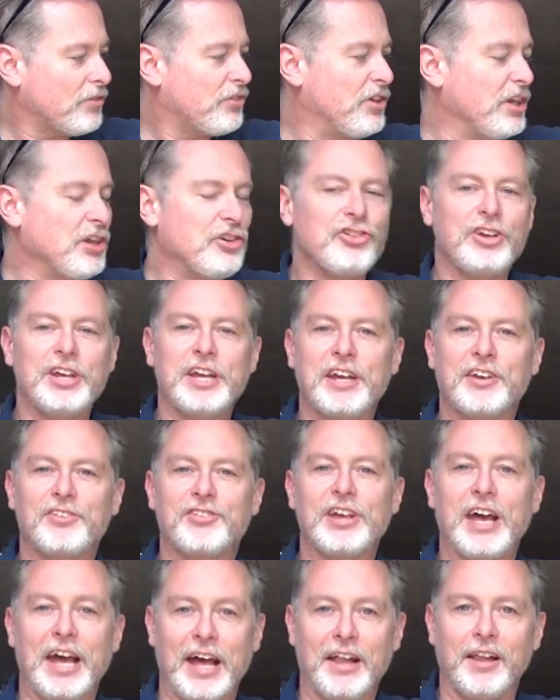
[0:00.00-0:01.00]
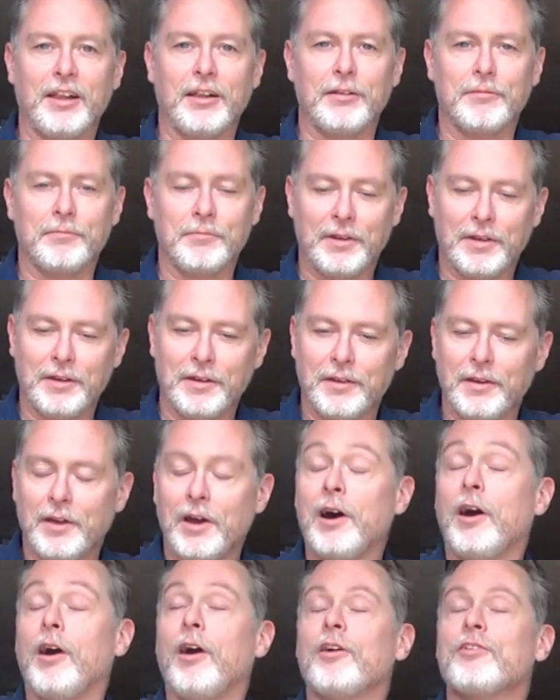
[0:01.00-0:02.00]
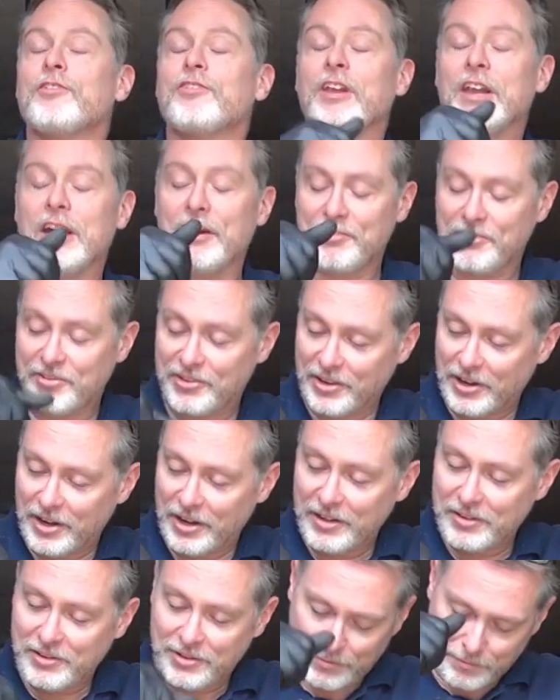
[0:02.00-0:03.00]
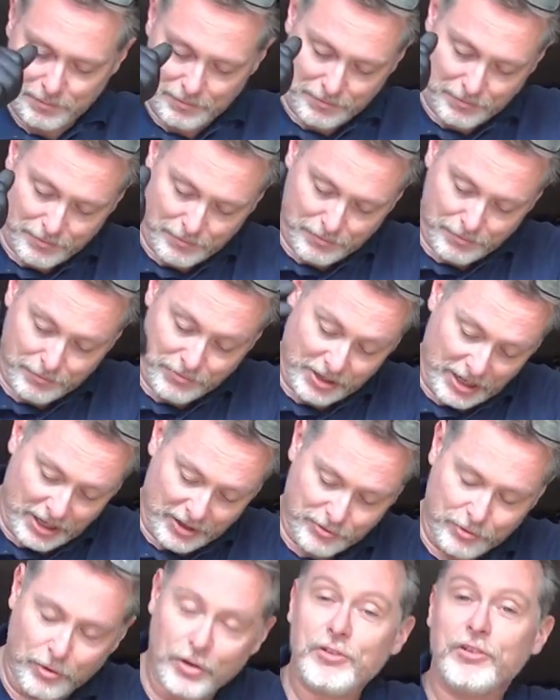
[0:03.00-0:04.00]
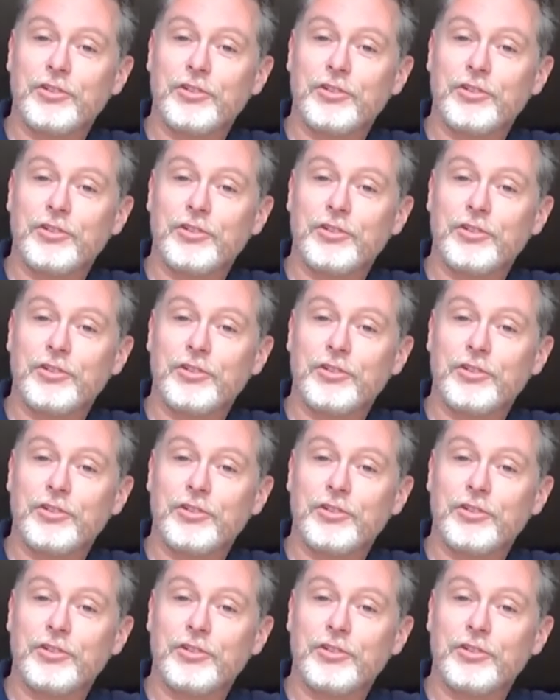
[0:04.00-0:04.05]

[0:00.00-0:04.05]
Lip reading: CGXL. On the left side, Celestron